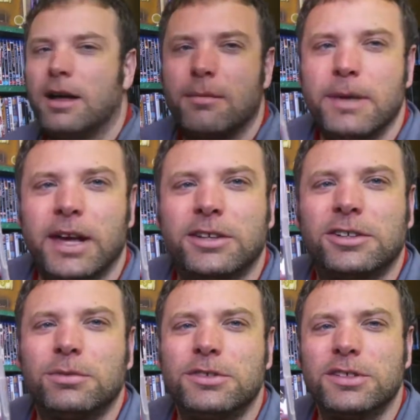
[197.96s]

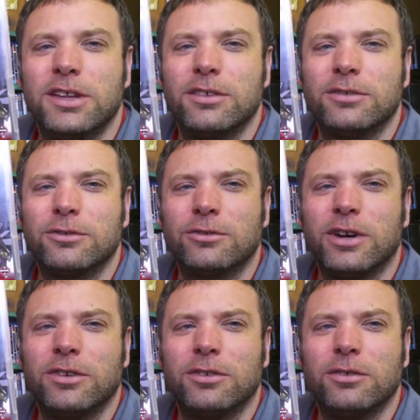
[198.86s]
X, which is another
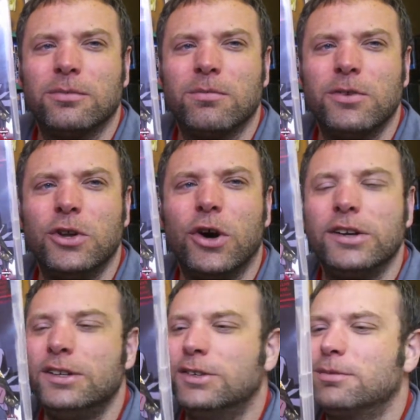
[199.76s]
great sort of
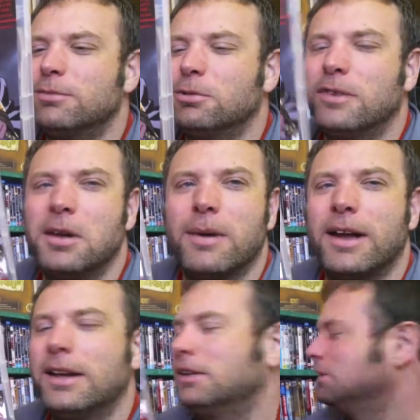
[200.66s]
90s sort of anime.